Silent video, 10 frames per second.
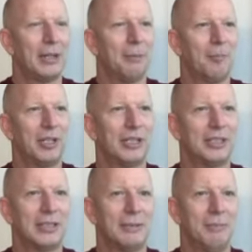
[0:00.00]
But
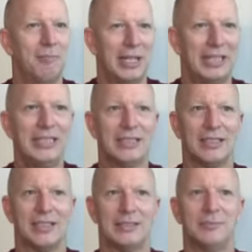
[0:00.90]
many
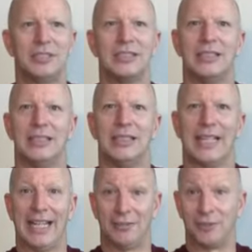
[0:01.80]
times
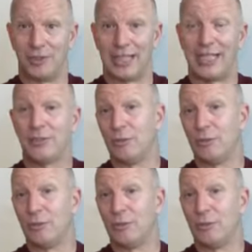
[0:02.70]
after that,